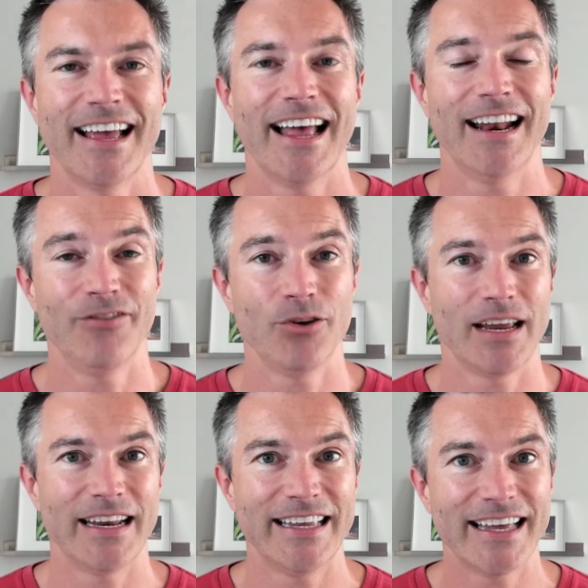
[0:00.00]
And if you
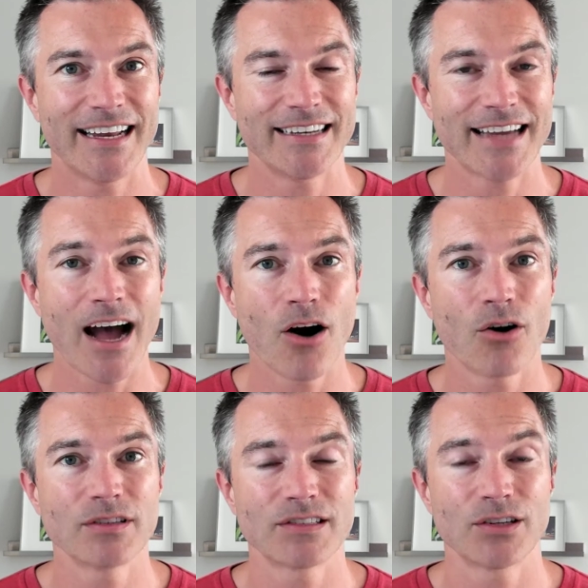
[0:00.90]
can get it
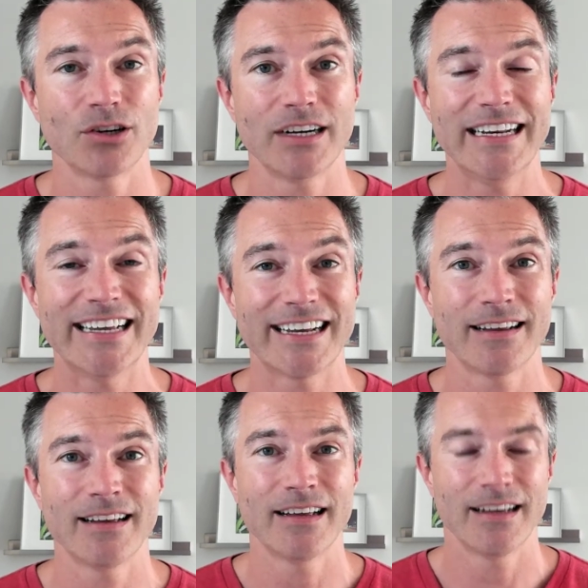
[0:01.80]
down so you're
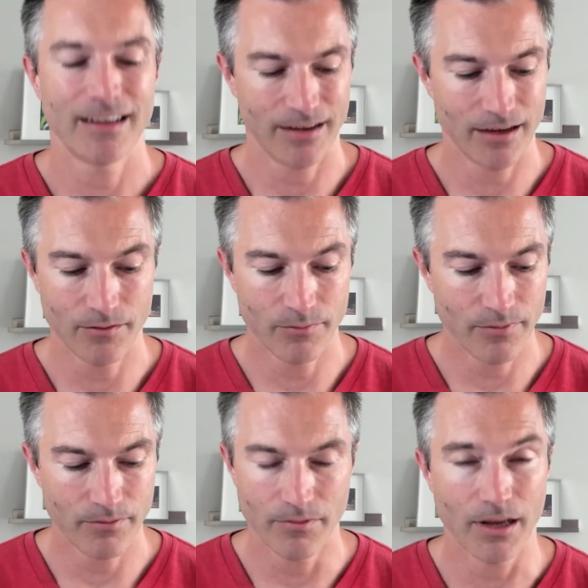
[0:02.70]
eating
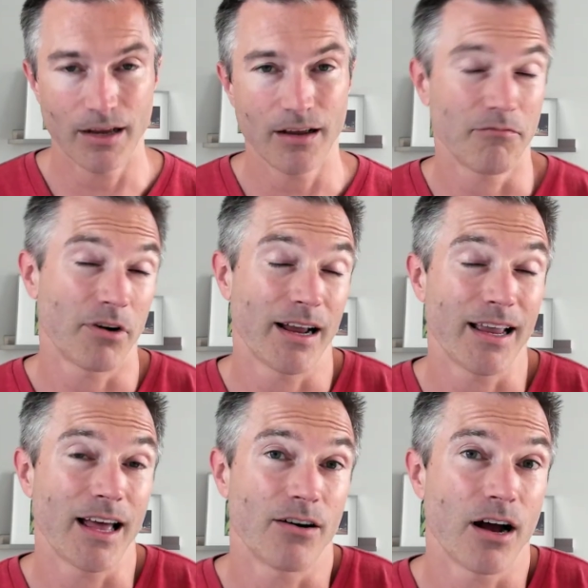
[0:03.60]

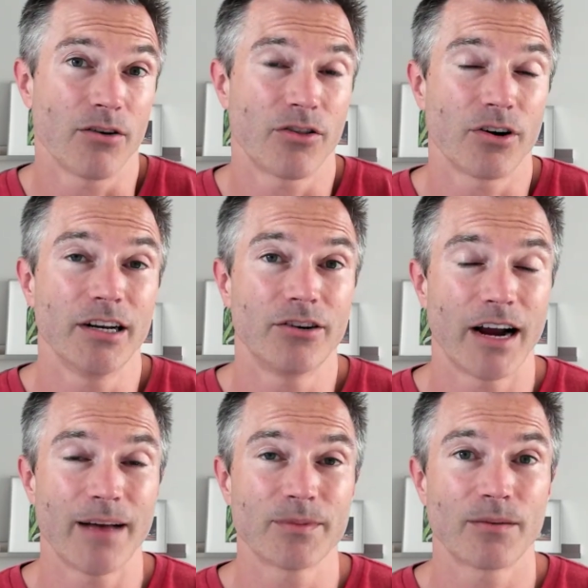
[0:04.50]
again, around 30
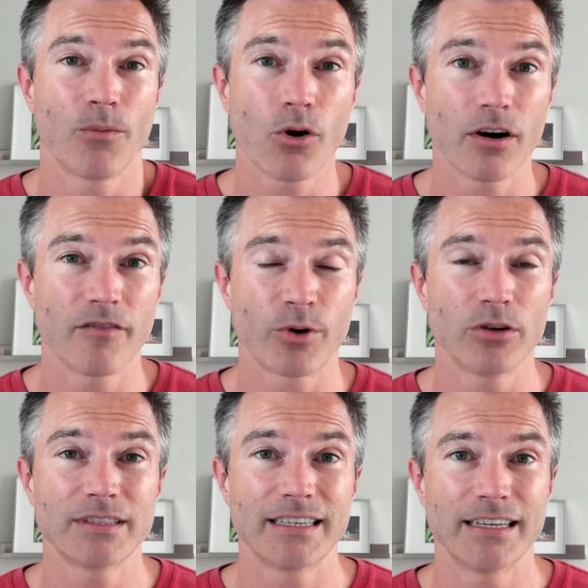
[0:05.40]
grams or more of
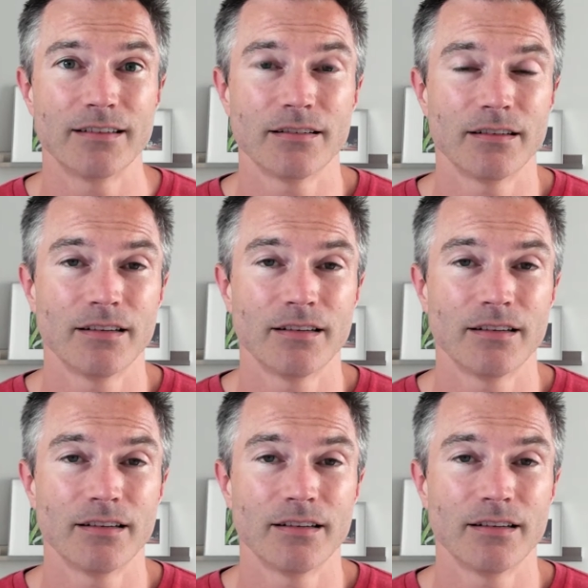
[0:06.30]
protein